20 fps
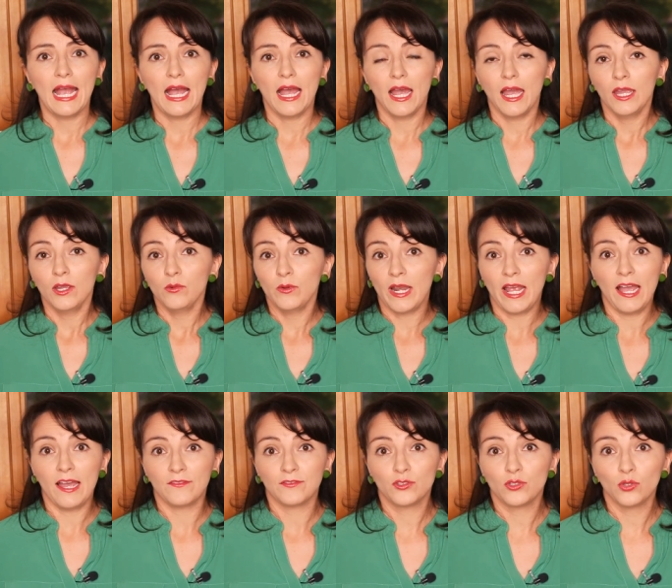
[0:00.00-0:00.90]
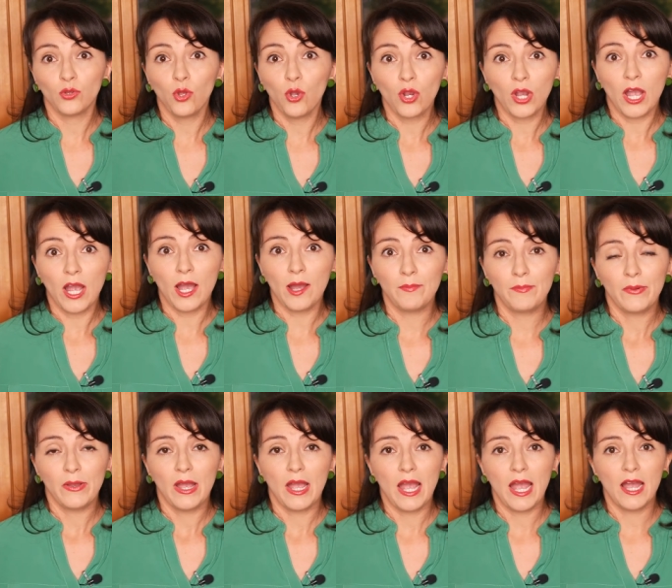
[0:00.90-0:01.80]
I would have to look
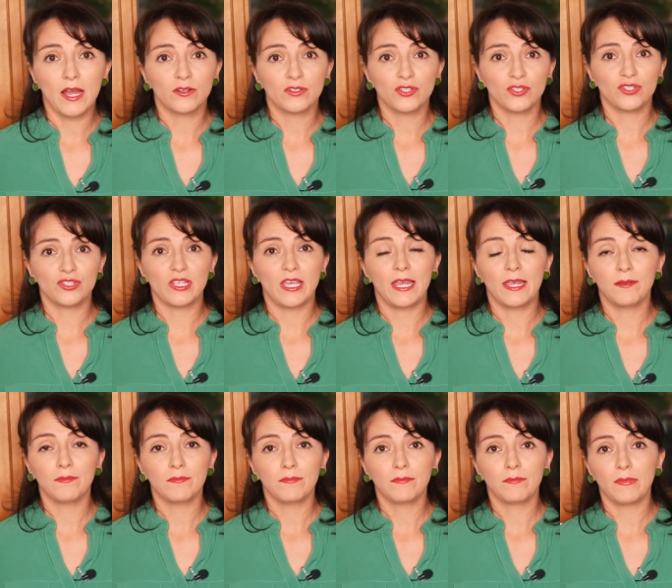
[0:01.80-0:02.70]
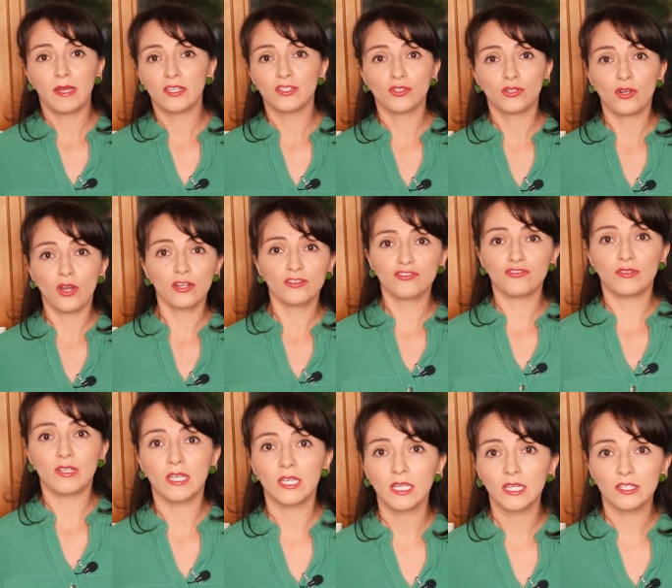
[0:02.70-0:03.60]
up how to say
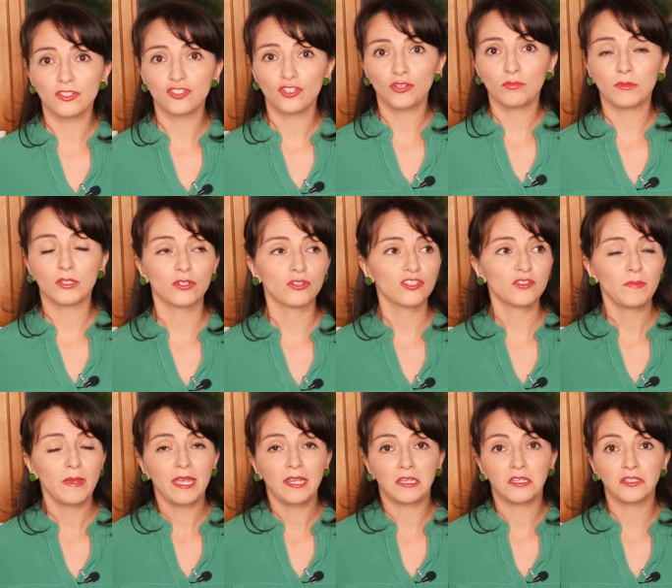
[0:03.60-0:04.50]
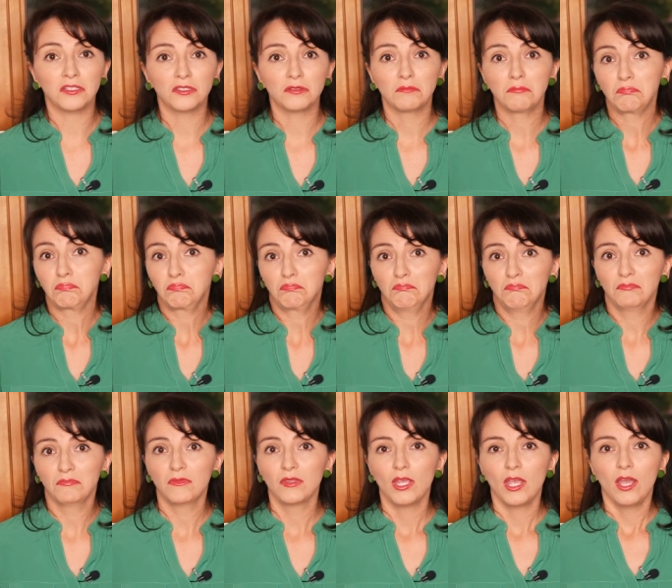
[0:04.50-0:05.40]
mitochondria in German or Spanish.
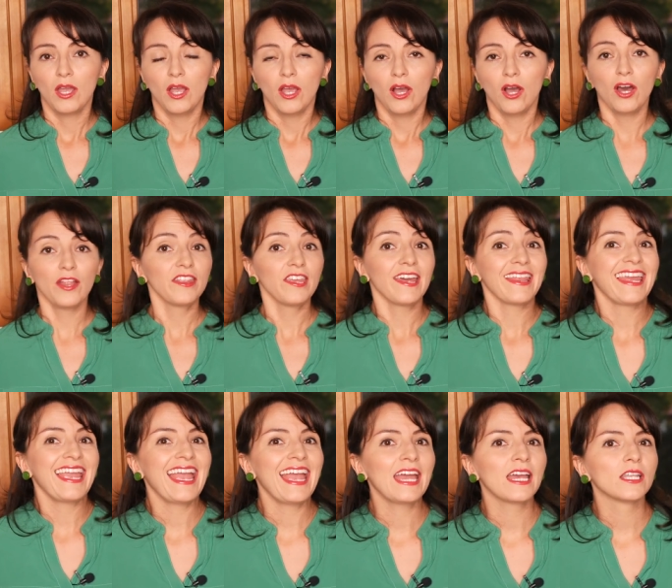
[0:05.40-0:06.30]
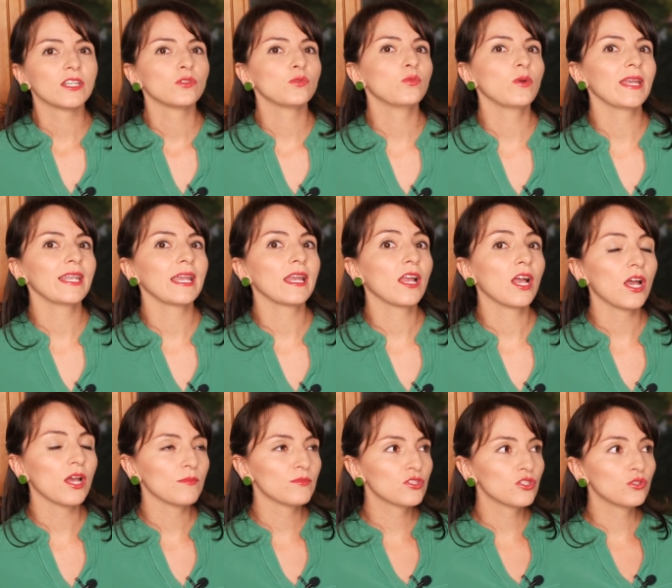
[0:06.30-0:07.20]
On the other hand, when it
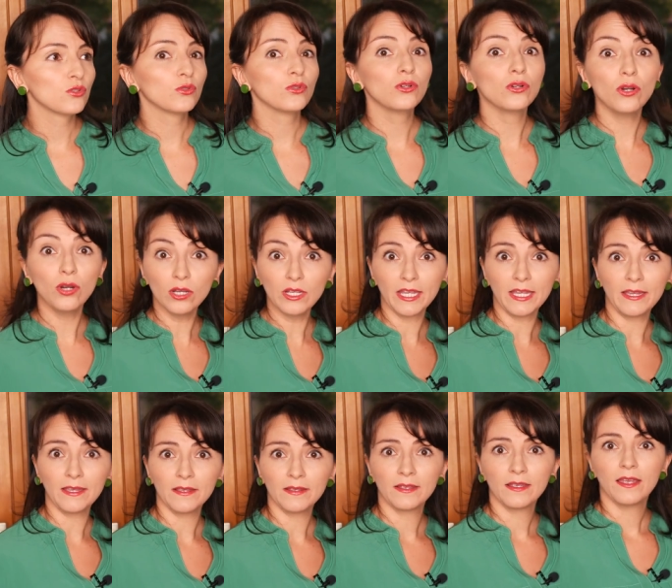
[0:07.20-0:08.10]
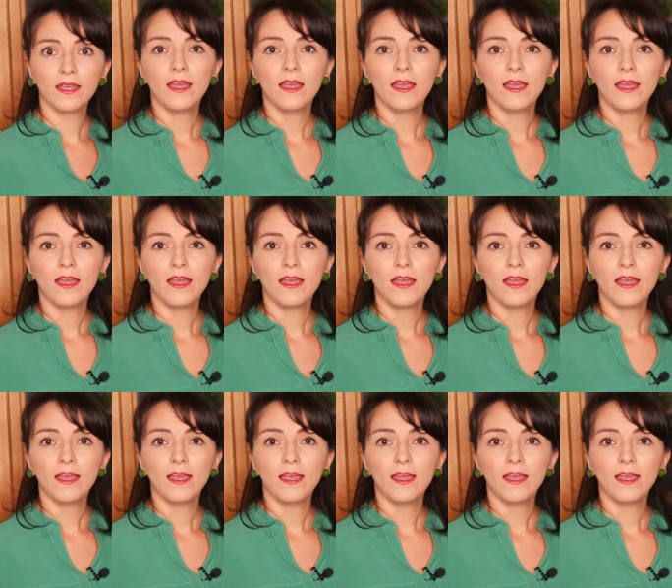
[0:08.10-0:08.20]
comes to cooking,